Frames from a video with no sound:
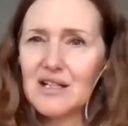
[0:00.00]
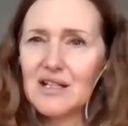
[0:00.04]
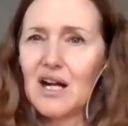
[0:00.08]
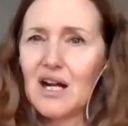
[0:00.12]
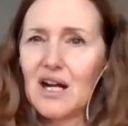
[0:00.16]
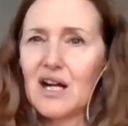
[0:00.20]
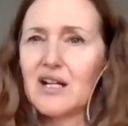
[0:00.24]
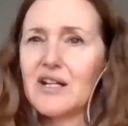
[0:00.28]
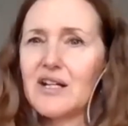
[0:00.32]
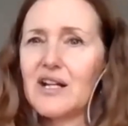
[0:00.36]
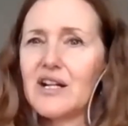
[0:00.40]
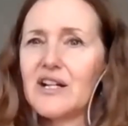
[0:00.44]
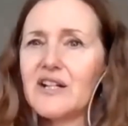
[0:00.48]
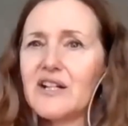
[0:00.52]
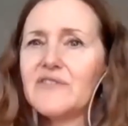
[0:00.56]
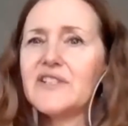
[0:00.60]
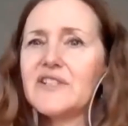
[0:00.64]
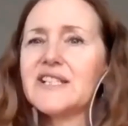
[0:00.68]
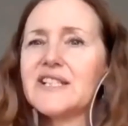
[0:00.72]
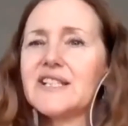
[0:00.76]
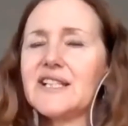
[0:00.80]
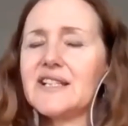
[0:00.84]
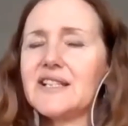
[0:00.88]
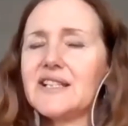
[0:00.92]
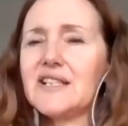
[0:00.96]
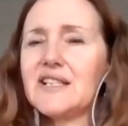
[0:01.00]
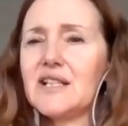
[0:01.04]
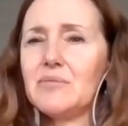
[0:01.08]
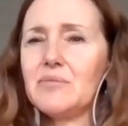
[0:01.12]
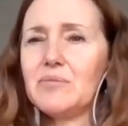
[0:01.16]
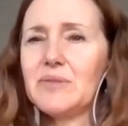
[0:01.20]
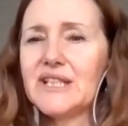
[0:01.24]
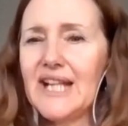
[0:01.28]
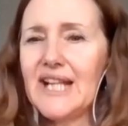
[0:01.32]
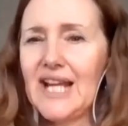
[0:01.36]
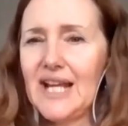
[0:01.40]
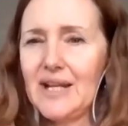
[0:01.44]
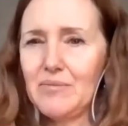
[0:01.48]
our nervous
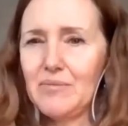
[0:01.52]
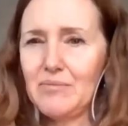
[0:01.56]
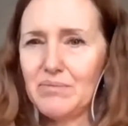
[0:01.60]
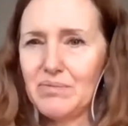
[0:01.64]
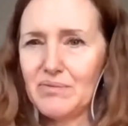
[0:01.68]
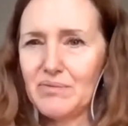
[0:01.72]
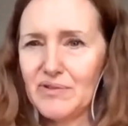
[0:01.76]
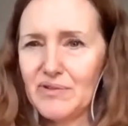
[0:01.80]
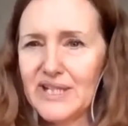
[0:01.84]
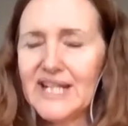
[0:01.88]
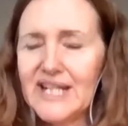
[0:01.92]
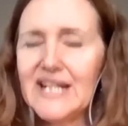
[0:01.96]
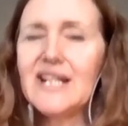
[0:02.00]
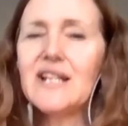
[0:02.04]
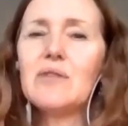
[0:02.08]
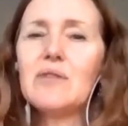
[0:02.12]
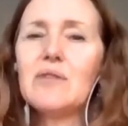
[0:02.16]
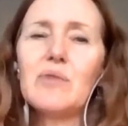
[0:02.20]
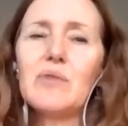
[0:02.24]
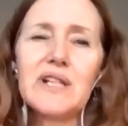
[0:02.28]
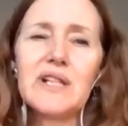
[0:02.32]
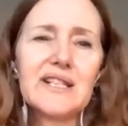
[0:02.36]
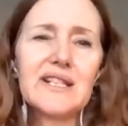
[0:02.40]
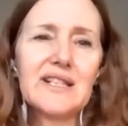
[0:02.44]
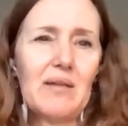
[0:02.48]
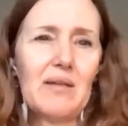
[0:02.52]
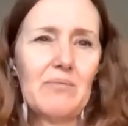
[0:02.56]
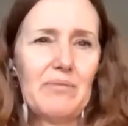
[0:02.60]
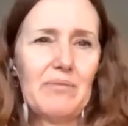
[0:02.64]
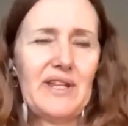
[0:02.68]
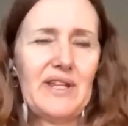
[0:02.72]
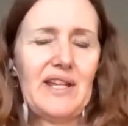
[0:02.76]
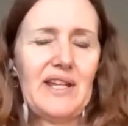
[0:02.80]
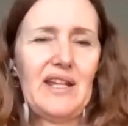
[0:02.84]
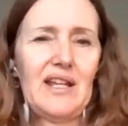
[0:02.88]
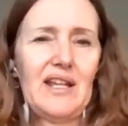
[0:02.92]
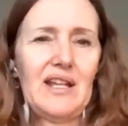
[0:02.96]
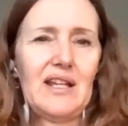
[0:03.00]
systems can breathe with
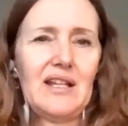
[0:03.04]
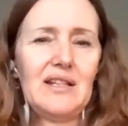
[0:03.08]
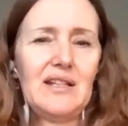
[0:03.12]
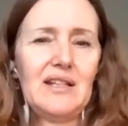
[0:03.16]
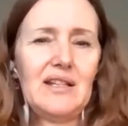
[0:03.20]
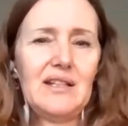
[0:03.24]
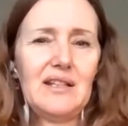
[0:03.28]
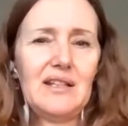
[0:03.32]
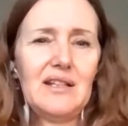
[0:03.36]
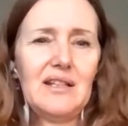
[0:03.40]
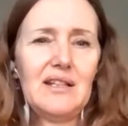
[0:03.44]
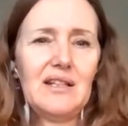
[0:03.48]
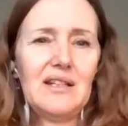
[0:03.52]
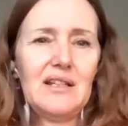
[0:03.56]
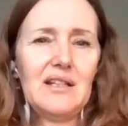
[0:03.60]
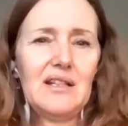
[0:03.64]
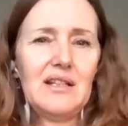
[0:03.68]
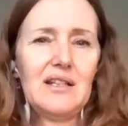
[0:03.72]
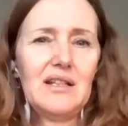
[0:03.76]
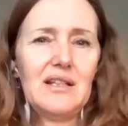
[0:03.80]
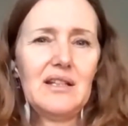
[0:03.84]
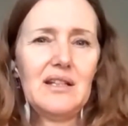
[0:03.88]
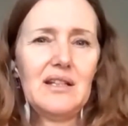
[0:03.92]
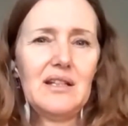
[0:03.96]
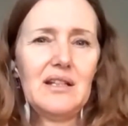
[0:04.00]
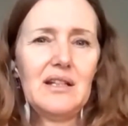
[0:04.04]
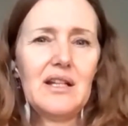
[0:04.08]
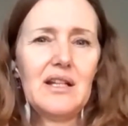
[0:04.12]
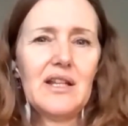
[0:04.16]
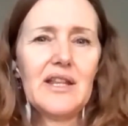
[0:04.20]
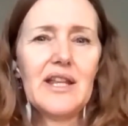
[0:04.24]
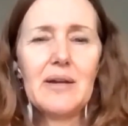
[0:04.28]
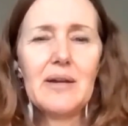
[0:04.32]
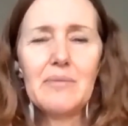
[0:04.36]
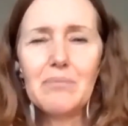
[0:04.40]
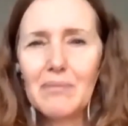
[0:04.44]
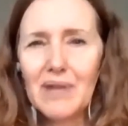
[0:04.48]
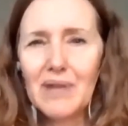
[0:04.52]
something
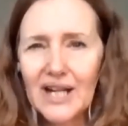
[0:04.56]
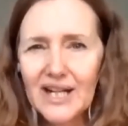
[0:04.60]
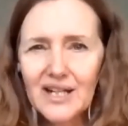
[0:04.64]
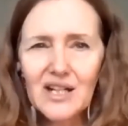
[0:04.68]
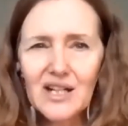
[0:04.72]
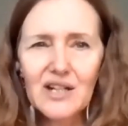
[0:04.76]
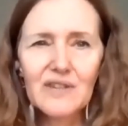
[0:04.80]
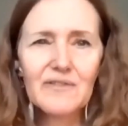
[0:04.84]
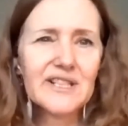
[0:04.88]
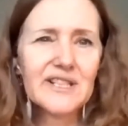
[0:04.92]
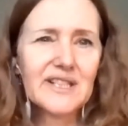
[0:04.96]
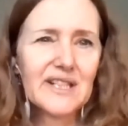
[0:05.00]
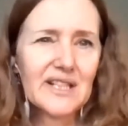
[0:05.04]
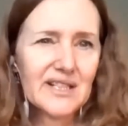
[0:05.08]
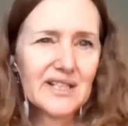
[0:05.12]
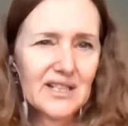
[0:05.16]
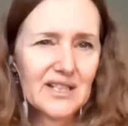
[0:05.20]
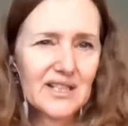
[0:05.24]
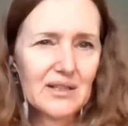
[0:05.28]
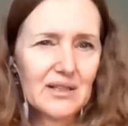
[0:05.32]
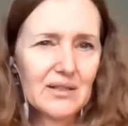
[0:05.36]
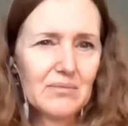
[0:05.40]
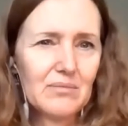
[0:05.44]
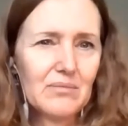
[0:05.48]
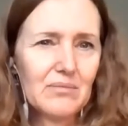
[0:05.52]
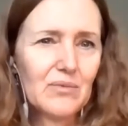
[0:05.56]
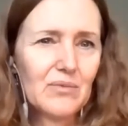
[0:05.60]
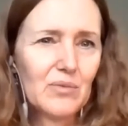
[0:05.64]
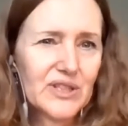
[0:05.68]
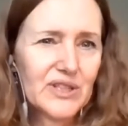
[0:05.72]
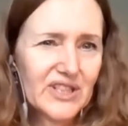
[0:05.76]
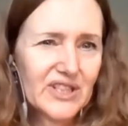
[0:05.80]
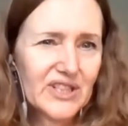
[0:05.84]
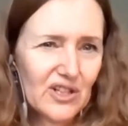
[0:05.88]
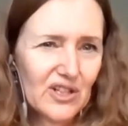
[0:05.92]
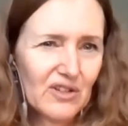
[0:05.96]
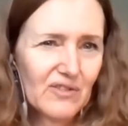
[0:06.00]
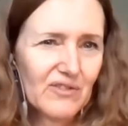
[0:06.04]
that my nervous system
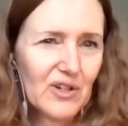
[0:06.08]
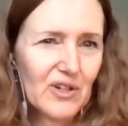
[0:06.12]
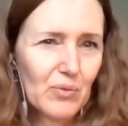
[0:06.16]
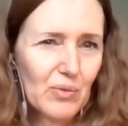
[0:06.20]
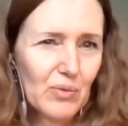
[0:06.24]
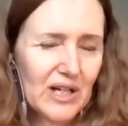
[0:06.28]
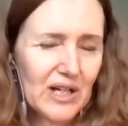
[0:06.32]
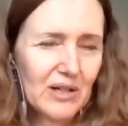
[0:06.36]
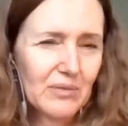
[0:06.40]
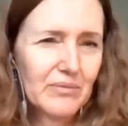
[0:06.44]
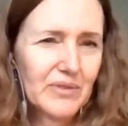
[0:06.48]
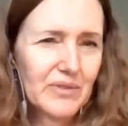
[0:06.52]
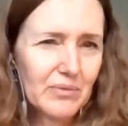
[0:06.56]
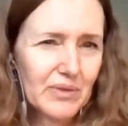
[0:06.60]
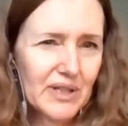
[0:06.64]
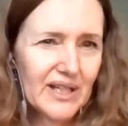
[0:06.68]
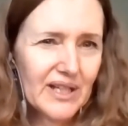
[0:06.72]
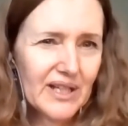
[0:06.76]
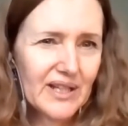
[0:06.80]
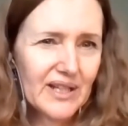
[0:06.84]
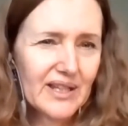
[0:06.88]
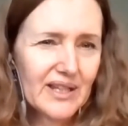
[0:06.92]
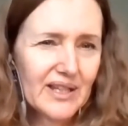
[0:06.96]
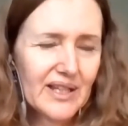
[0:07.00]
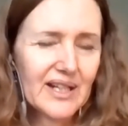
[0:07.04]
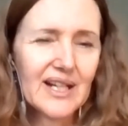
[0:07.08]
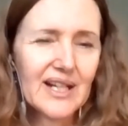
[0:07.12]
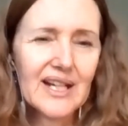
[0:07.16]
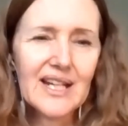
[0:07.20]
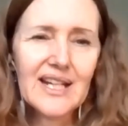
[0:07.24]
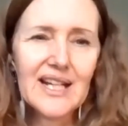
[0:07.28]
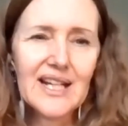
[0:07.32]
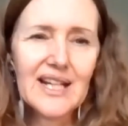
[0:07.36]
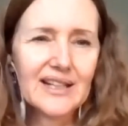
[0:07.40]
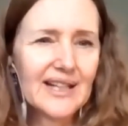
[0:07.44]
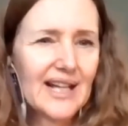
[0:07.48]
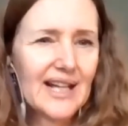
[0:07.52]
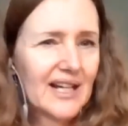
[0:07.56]
was overwhelmed with. And
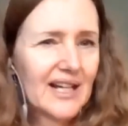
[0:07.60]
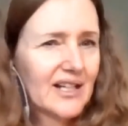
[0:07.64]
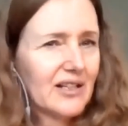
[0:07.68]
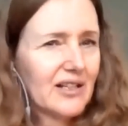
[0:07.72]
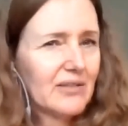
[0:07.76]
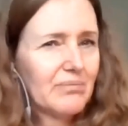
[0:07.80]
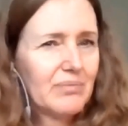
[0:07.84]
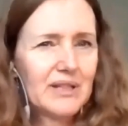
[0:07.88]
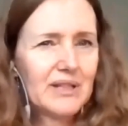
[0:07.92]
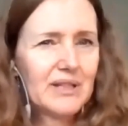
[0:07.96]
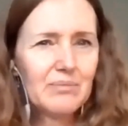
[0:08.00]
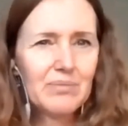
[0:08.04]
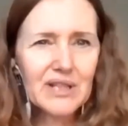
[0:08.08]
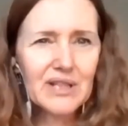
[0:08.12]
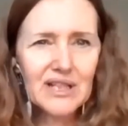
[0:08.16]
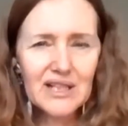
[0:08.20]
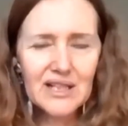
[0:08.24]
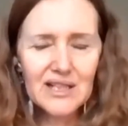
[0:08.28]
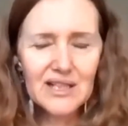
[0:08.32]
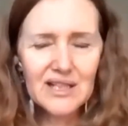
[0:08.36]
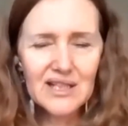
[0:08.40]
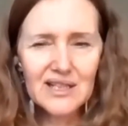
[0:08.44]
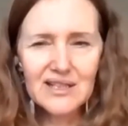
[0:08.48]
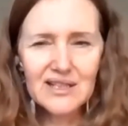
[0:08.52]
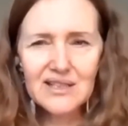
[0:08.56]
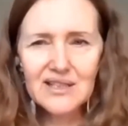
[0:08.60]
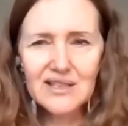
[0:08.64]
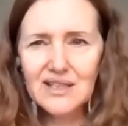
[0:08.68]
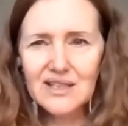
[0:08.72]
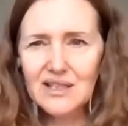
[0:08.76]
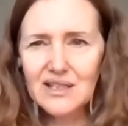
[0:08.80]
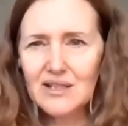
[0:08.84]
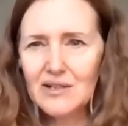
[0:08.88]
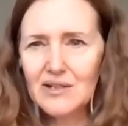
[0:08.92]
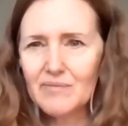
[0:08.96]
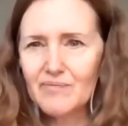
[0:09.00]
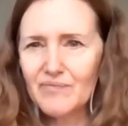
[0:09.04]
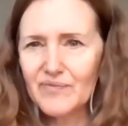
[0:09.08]
again, that could be because
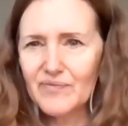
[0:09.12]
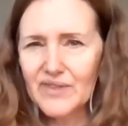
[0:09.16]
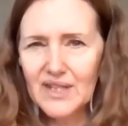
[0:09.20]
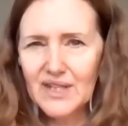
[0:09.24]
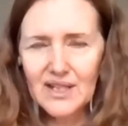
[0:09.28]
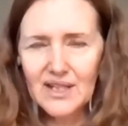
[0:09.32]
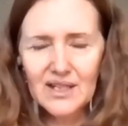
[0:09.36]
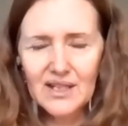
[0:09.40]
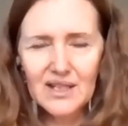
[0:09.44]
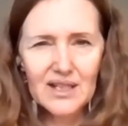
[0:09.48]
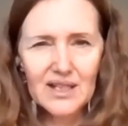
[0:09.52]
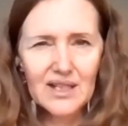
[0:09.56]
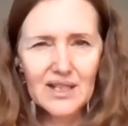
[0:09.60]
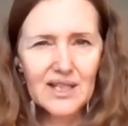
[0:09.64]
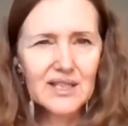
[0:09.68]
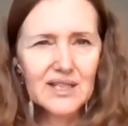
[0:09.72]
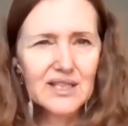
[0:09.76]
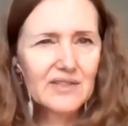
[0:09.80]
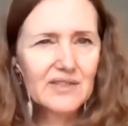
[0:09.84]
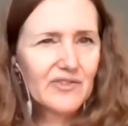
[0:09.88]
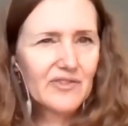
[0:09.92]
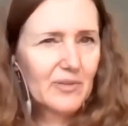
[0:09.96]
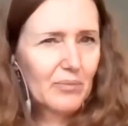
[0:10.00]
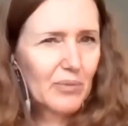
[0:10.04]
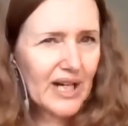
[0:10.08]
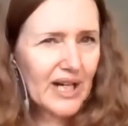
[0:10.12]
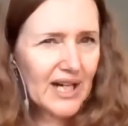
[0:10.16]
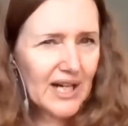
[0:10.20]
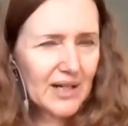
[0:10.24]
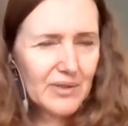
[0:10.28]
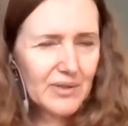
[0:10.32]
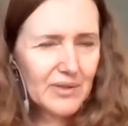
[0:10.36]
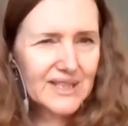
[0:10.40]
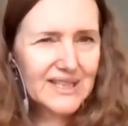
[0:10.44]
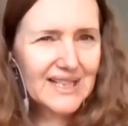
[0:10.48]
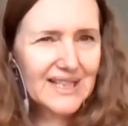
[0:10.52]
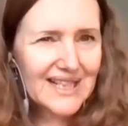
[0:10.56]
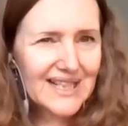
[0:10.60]
it's from when I
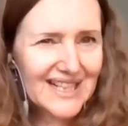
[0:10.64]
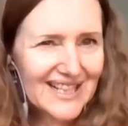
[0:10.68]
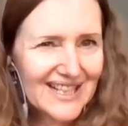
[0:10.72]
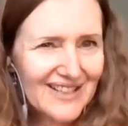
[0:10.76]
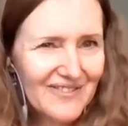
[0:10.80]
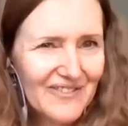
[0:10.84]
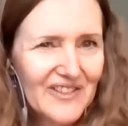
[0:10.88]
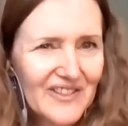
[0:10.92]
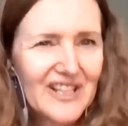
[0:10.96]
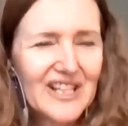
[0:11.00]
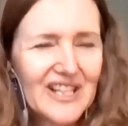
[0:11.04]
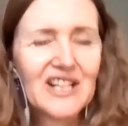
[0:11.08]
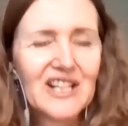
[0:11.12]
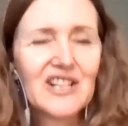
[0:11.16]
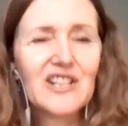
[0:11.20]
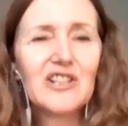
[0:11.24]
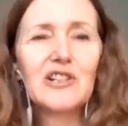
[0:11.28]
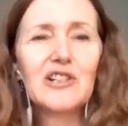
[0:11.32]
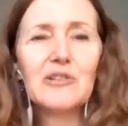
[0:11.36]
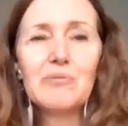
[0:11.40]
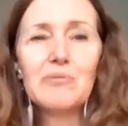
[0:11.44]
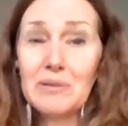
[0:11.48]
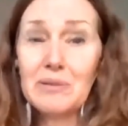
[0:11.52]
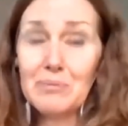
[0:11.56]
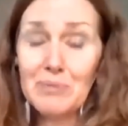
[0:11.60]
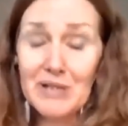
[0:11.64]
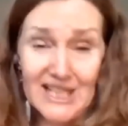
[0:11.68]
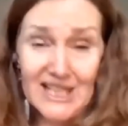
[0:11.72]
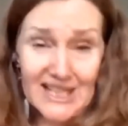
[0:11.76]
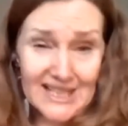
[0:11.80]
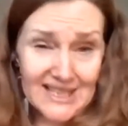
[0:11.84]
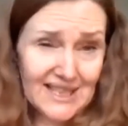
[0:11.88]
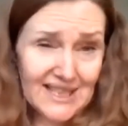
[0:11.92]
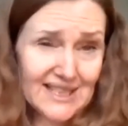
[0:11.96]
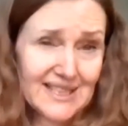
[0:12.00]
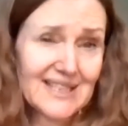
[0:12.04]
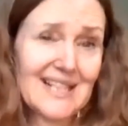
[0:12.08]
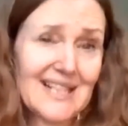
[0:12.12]
was an infant. It could be
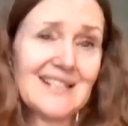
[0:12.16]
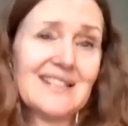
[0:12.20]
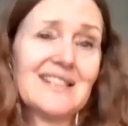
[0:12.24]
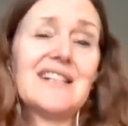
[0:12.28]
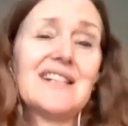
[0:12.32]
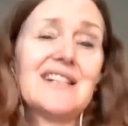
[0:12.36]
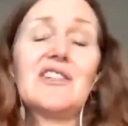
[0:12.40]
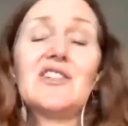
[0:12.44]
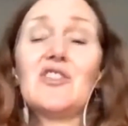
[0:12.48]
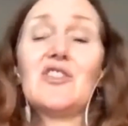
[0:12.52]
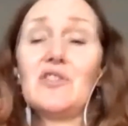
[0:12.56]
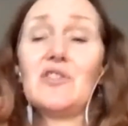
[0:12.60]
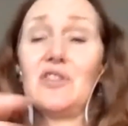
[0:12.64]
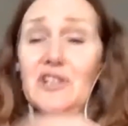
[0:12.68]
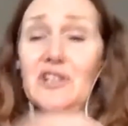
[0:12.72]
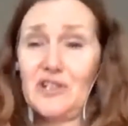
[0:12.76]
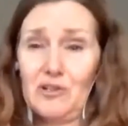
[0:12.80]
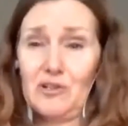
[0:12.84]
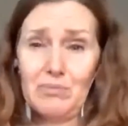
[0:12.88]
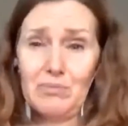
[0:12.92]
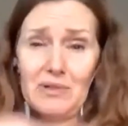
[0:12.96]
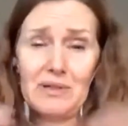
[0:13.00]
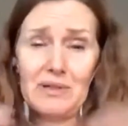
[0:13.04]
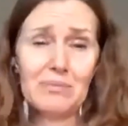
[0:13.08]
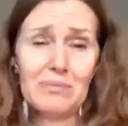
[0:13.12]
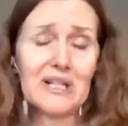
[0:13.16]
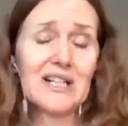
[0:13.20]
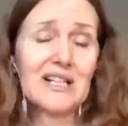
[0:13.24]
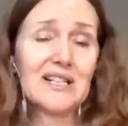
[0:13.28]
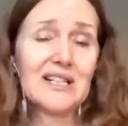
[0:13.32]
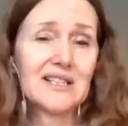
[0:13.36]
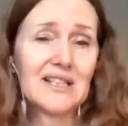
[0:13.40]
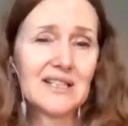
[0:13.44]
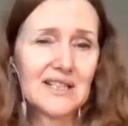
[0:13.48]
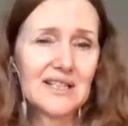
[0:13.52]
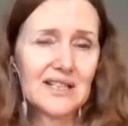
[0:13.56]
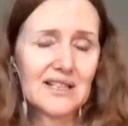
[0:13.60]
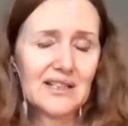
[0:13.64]
because it's ancestral. It could be
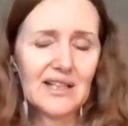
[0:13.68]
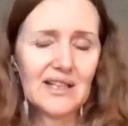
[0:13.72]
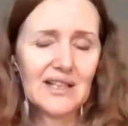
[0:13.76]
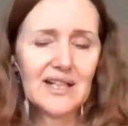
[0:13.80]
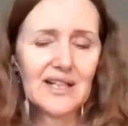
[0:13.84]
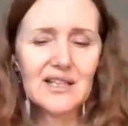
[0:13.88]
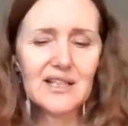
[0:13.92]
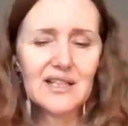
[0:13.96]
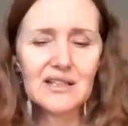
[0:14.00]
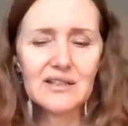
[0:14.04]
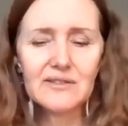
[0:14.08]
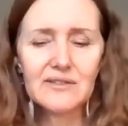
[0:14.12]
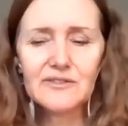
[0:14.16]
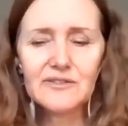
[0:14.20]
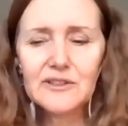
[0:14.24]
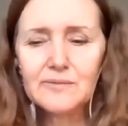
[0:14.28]
because it's collective.